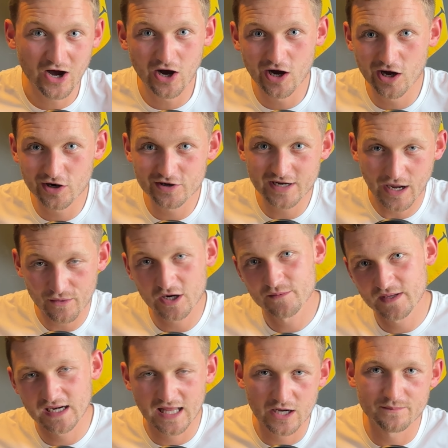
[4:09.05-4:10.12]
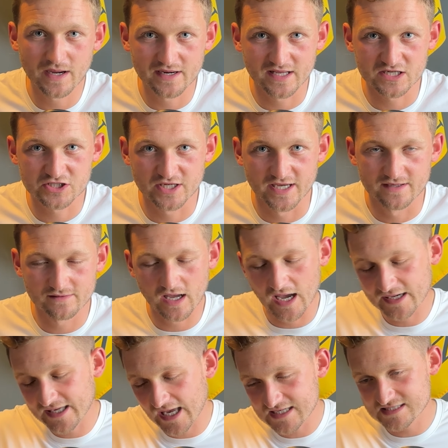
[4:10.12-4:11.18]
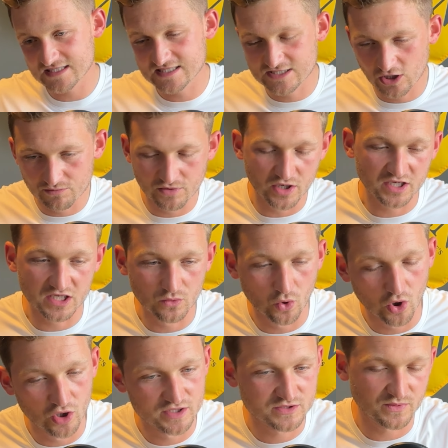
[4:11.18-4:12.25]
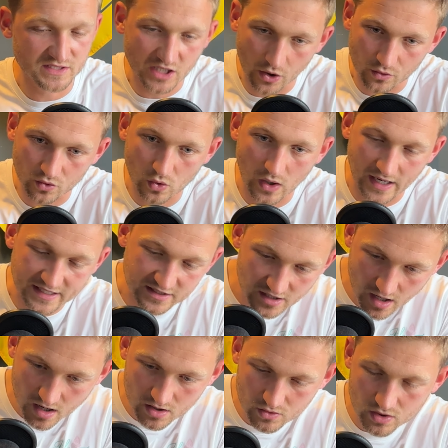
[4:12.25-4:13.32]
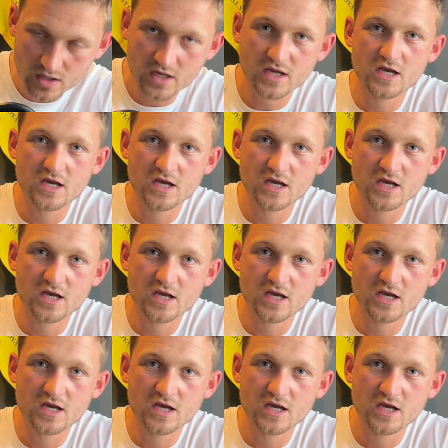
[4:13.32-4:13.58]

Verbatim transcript: are now going to be allowed back next year. I guess it's still murky waters, we don't quite know.